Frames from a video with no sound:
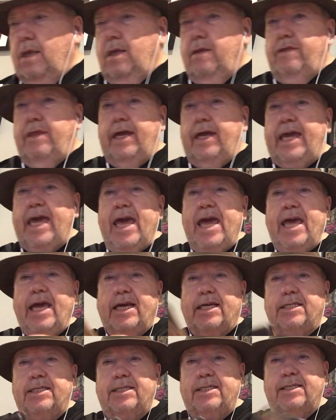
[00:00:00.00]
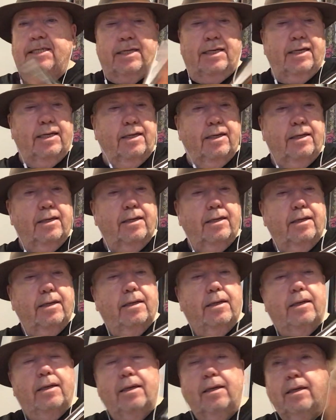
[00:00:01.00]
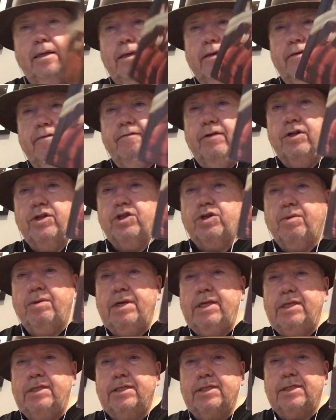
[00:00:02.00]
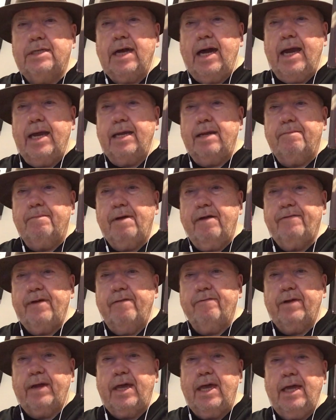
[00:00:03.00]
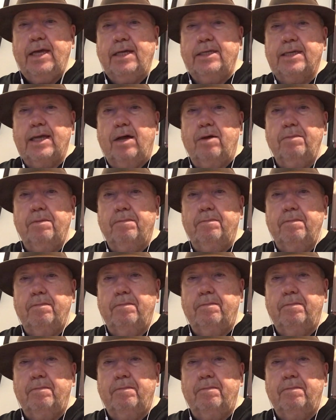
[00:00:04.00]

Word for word: The Kinks. Village Green Society, my favorite Kinks album.